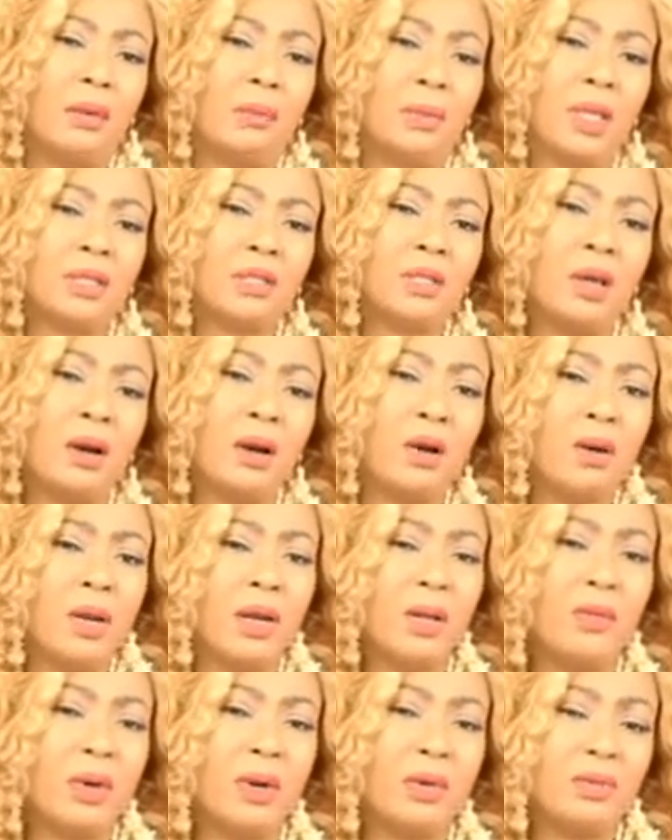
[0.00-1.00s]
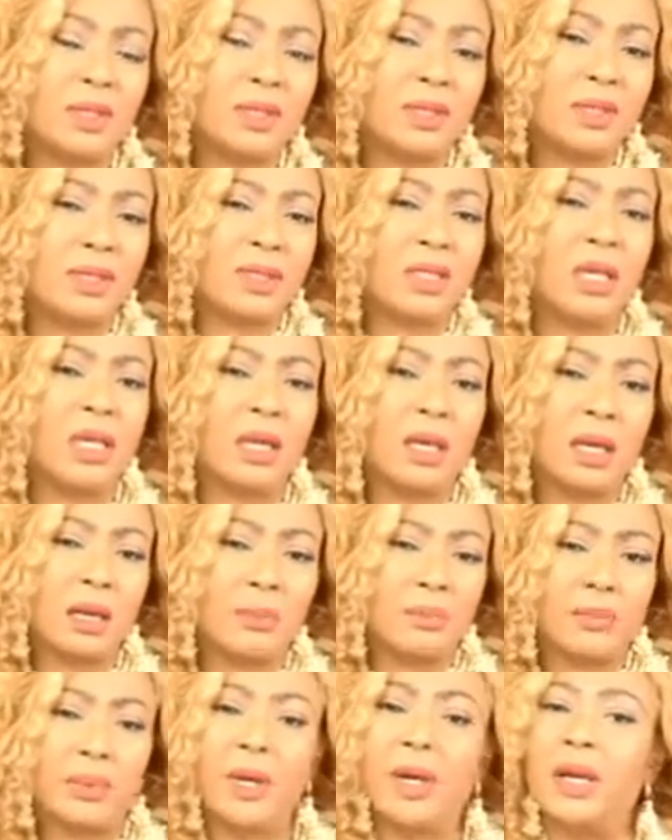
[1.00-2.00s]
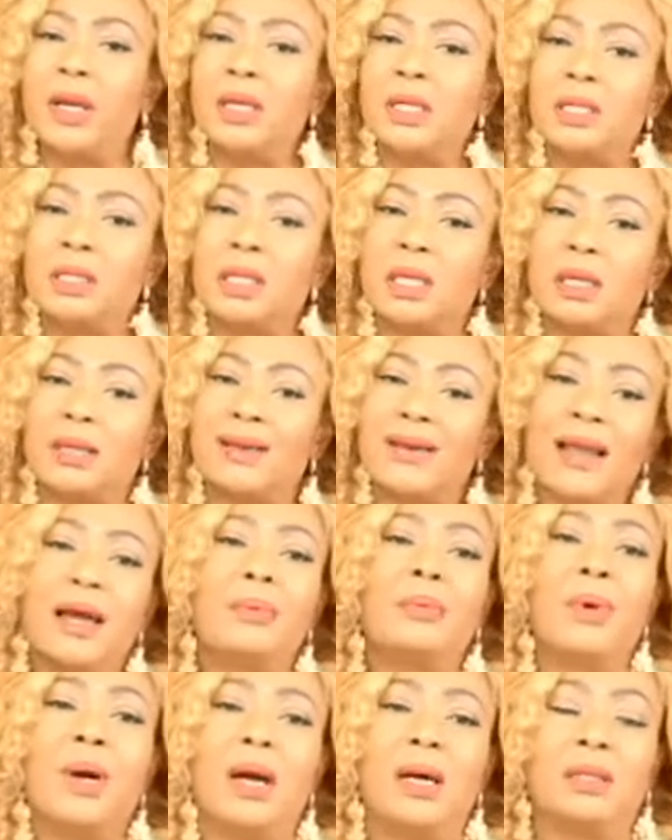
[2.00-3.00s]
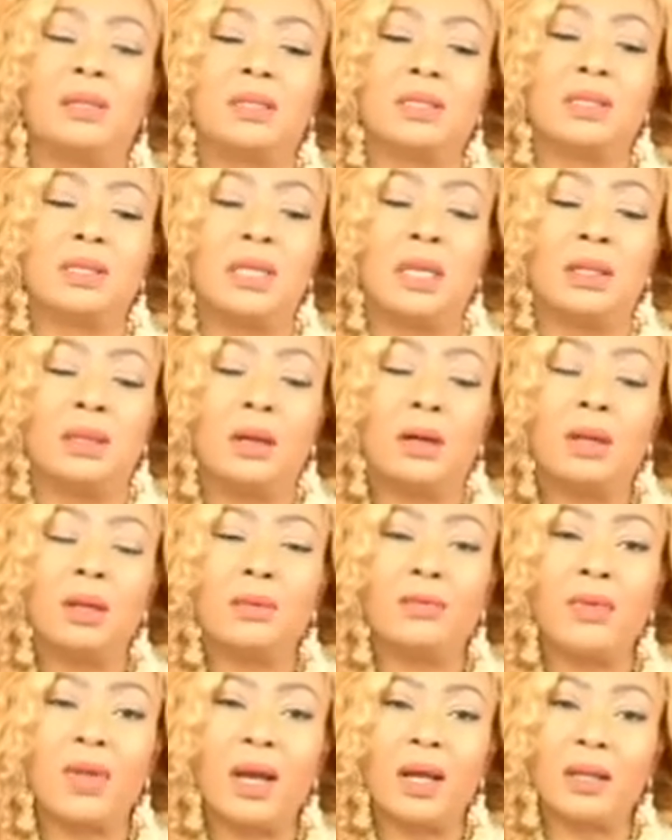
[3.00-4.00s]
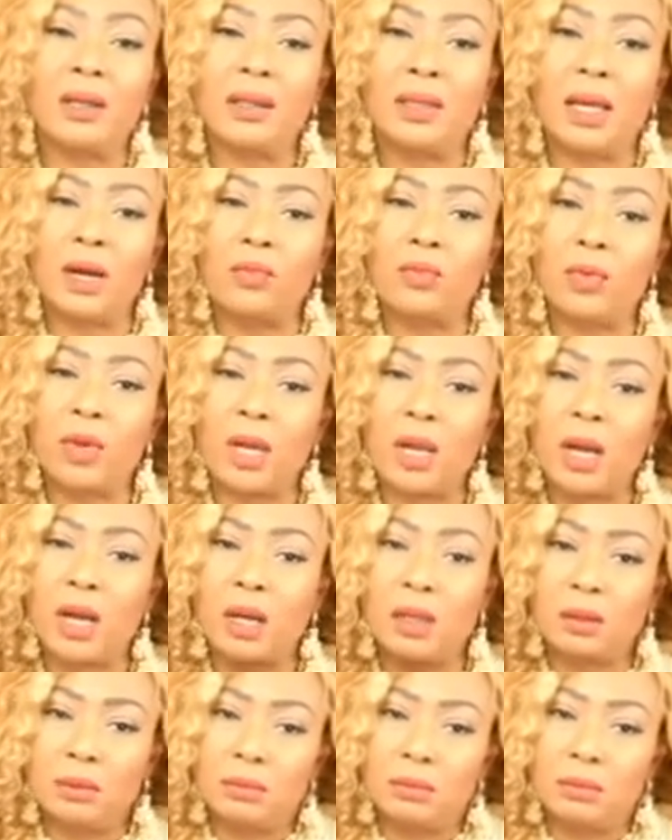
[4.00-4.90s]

but it's not only when we sing and praise and clap hands and all of that that we are